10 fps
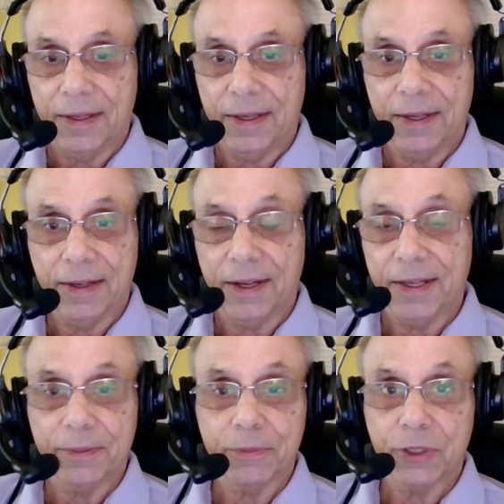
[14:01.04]
and I
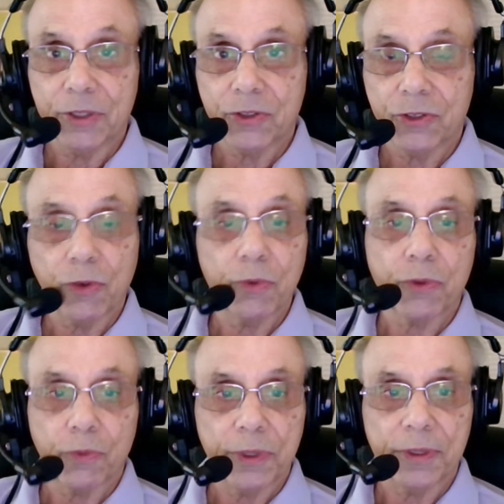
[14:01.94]
am just so
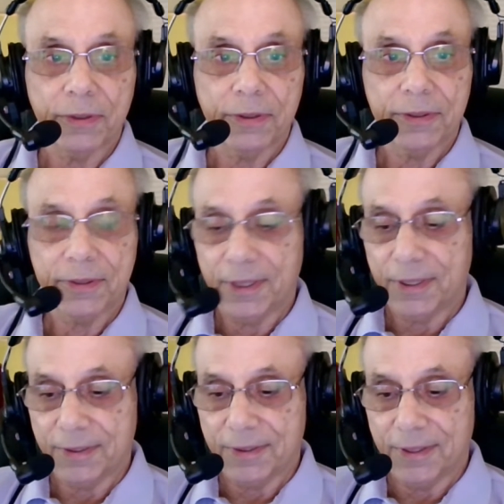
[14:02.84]
thrilled
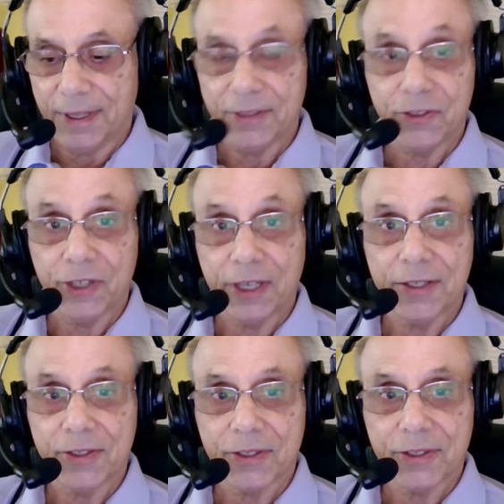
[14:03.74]
that
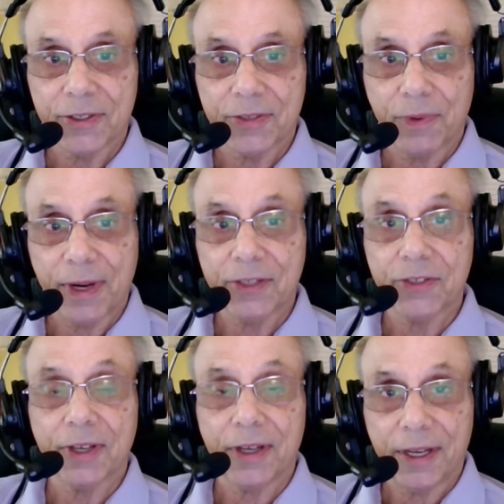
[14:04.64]
Genesis
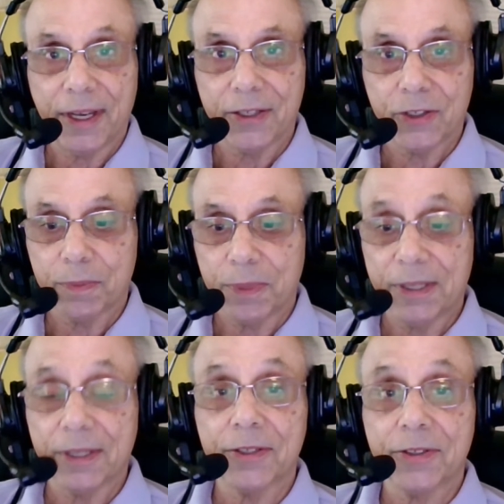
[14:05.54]
ranks the highest
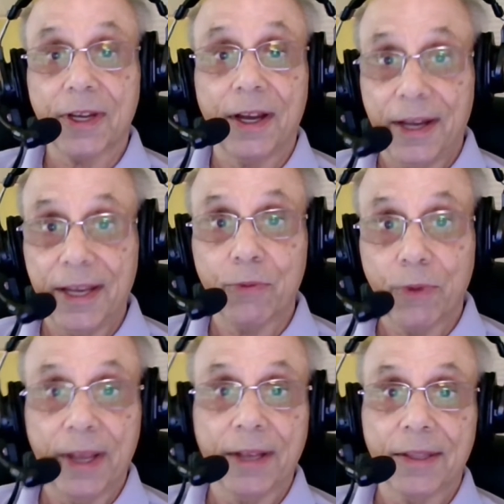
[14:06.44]
because I
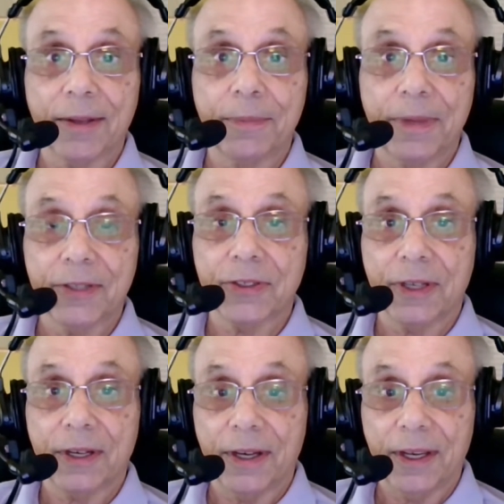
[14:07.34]
ranked them as
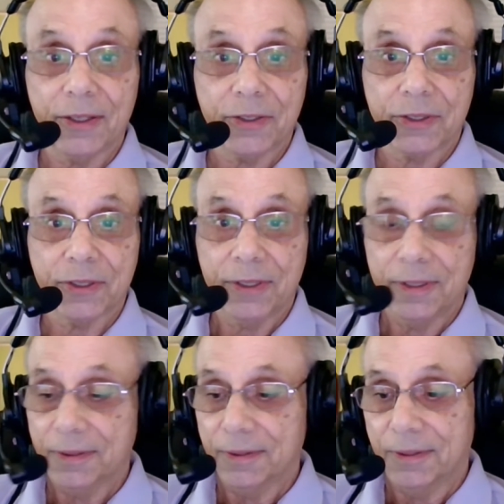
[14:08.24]
the highest
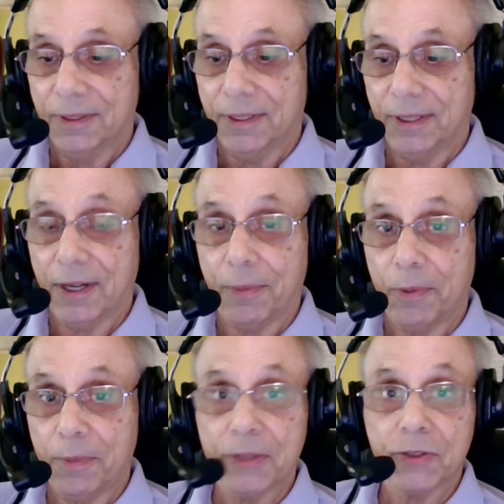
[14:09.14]
a
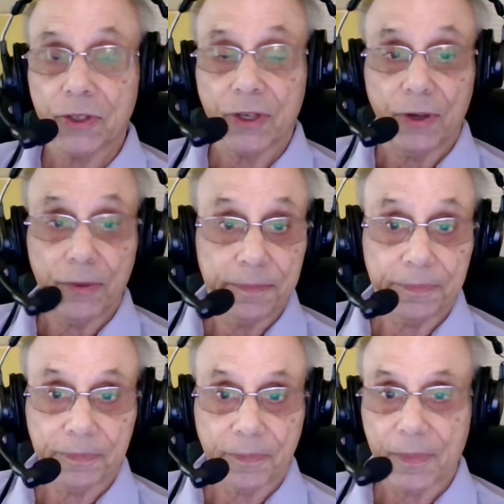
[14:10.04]
couple months ago.
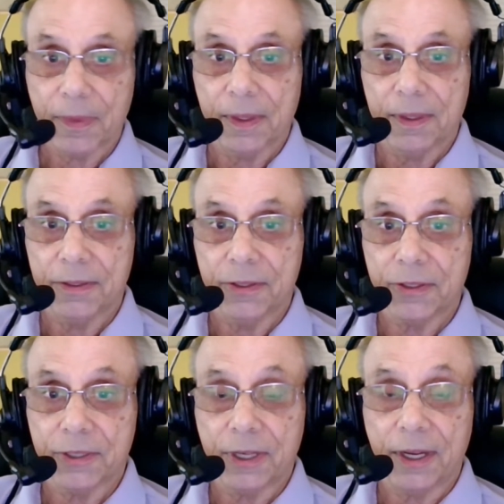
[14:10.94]
Just
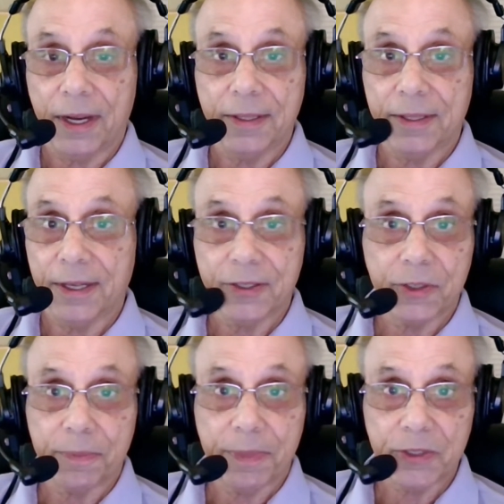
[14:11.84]
saying, I think
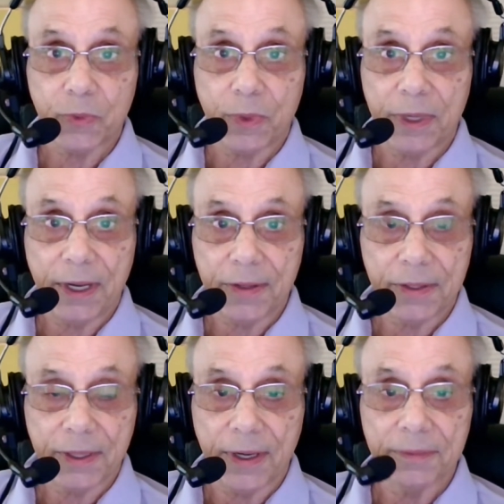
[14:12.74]
it's the best one
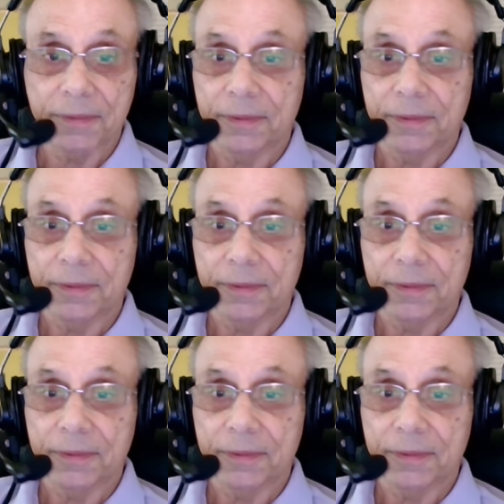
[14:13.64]
out there.